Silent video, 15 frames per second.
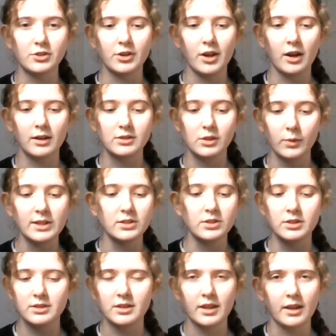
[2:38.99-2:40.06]
and ask
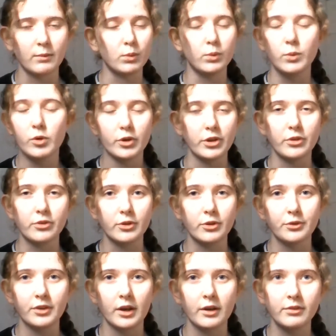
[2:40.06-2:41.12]
questions and they will walk you through
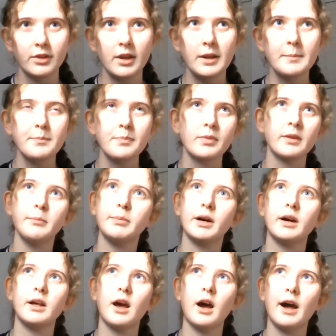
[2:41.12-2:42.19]
stuff.
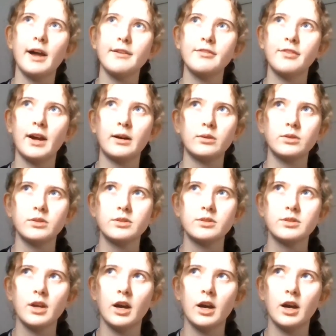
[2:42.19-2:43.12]
But I've found